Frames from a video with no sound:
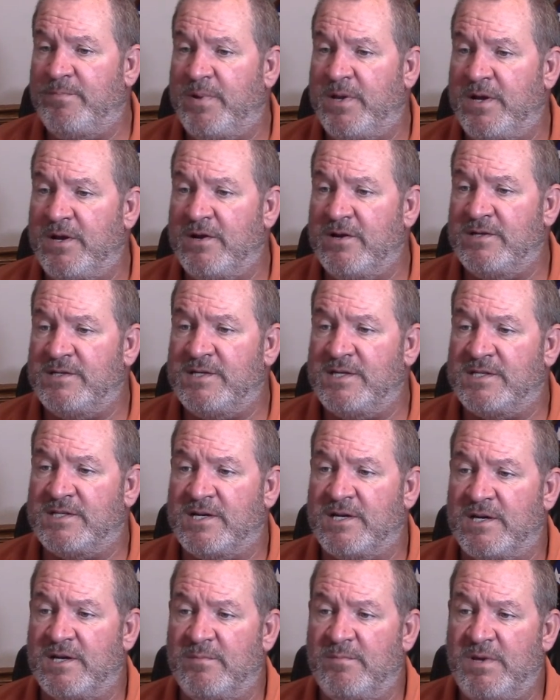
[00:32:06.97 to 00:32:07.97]
appears it's
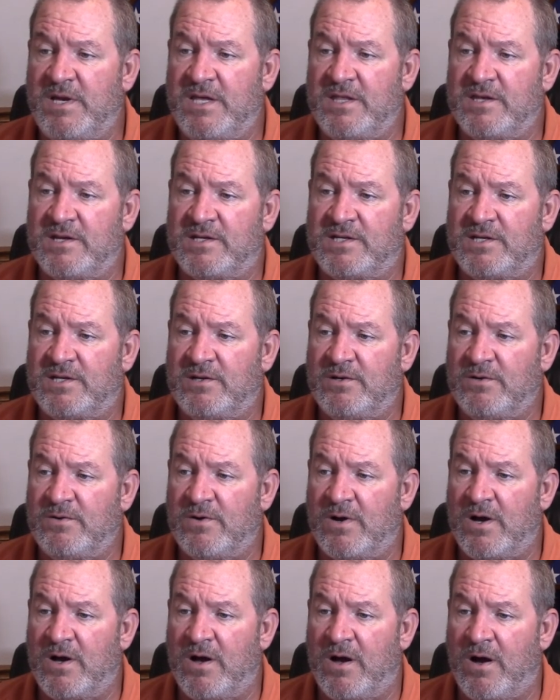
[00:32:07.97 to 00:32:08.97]
going to be the
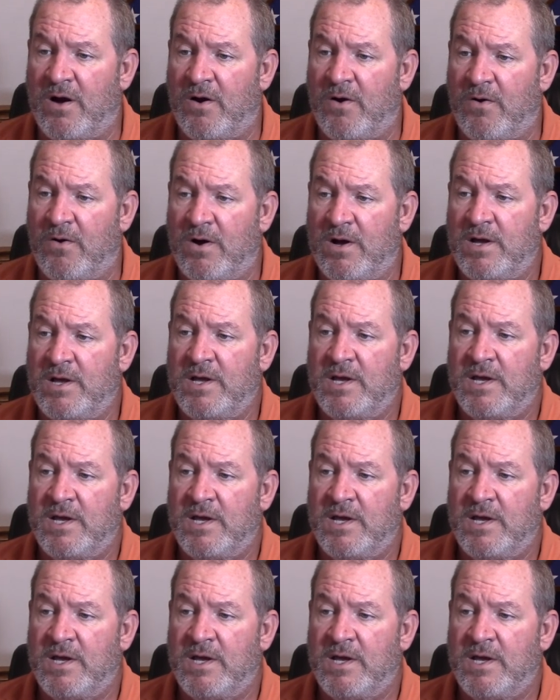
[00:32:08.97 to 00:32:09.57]
two point oh.